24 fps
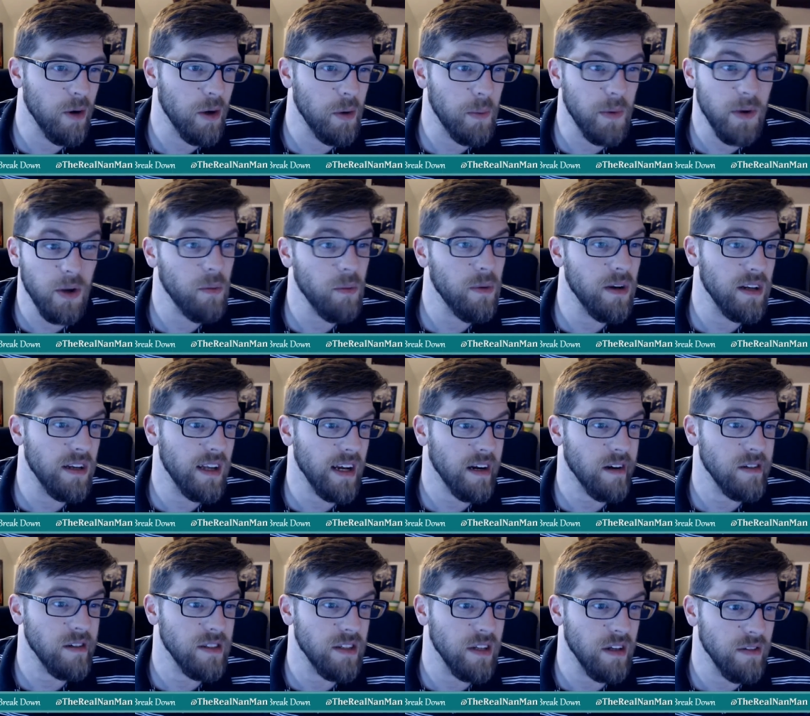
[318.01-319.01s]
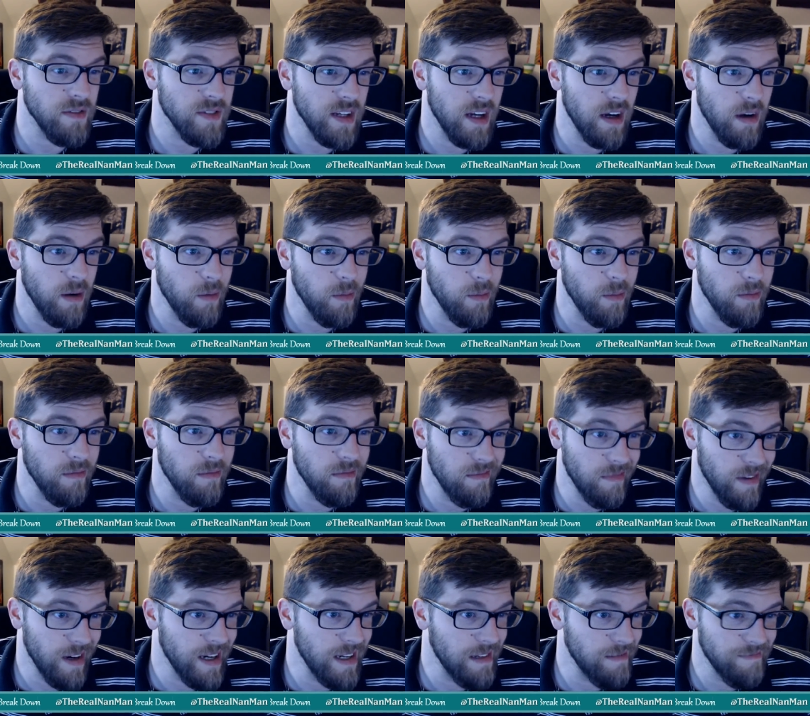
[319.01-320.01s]
We don't want to deck ourselves out,
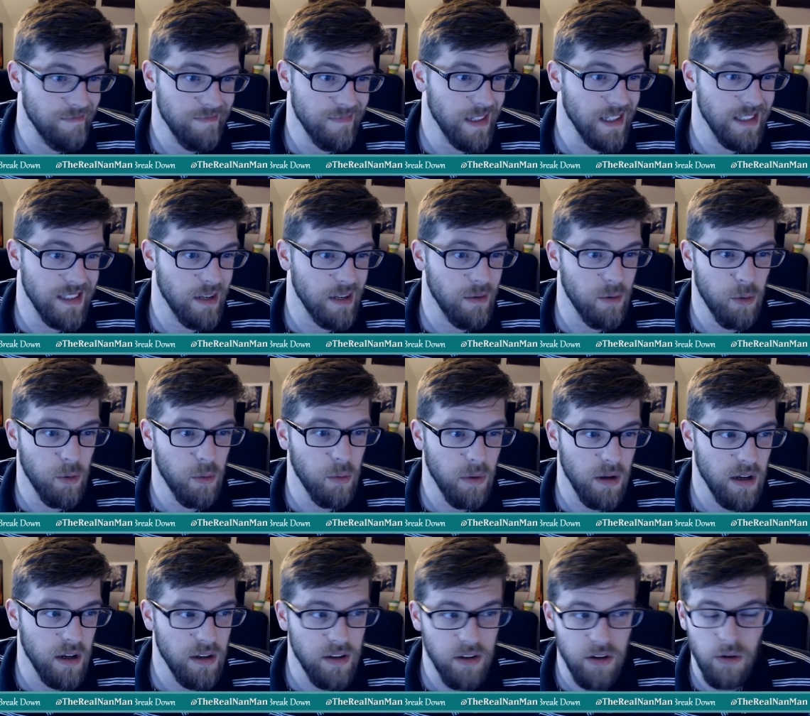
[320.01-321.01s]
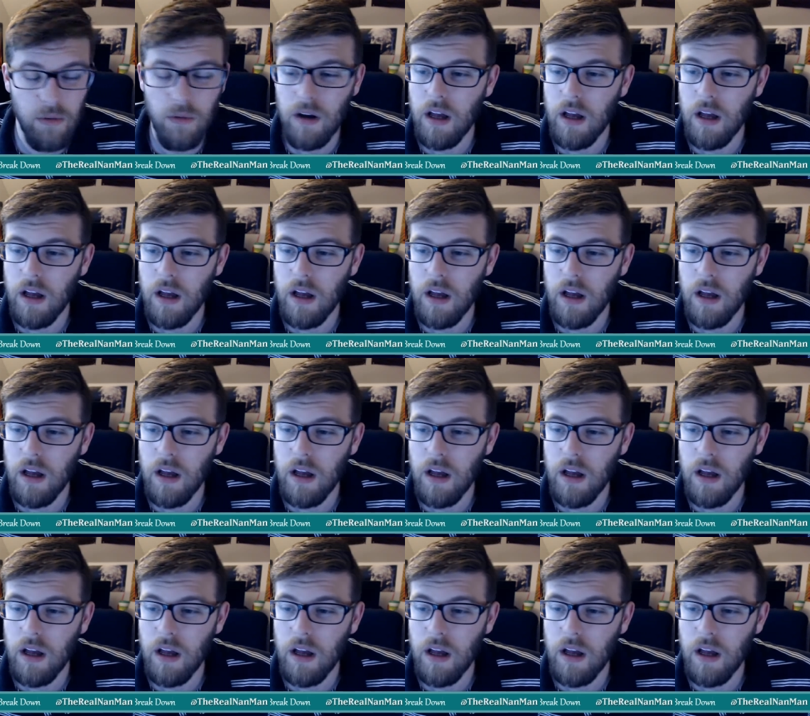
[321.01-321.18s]
right? That's not what we want to do.